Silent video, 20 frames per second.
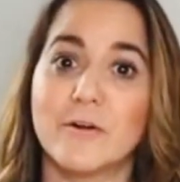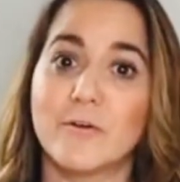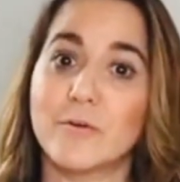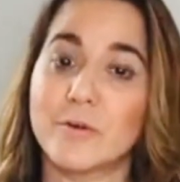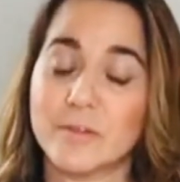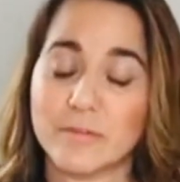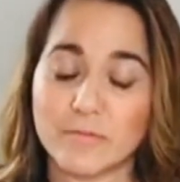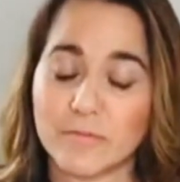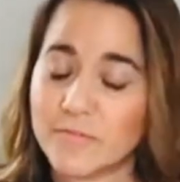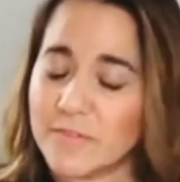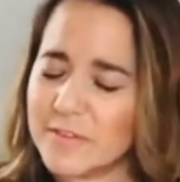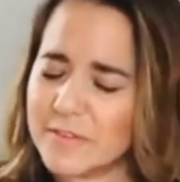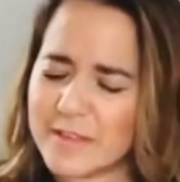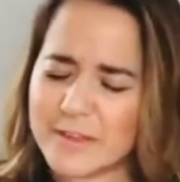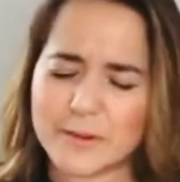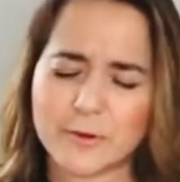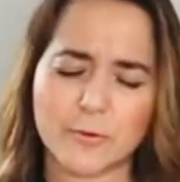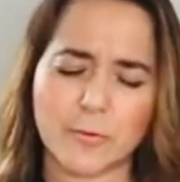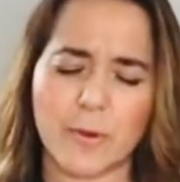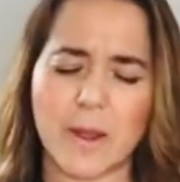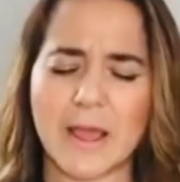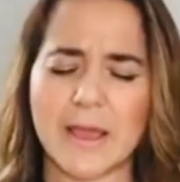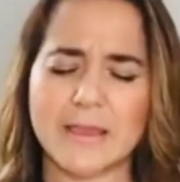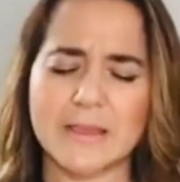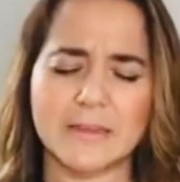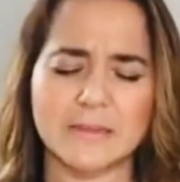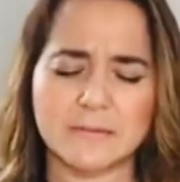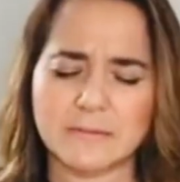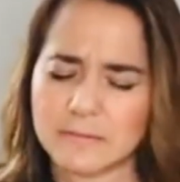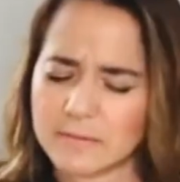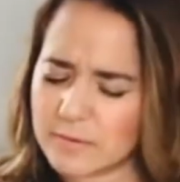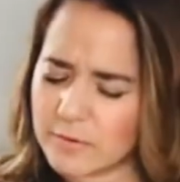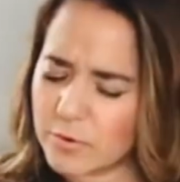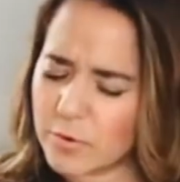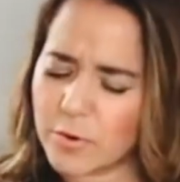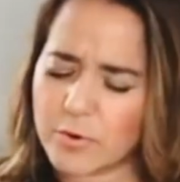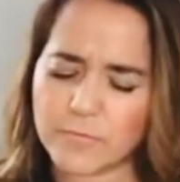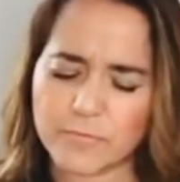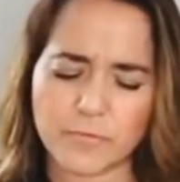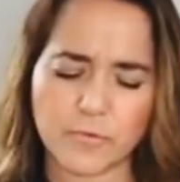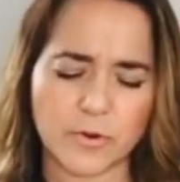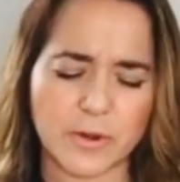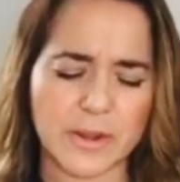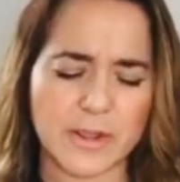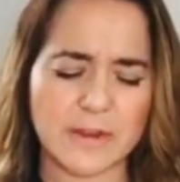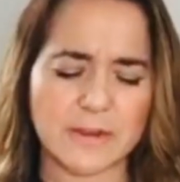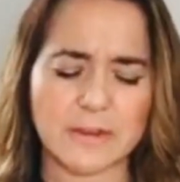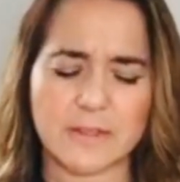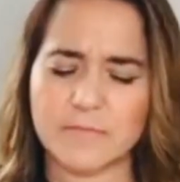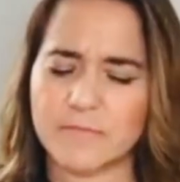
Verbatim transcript: Or if you feel like crying, go for it.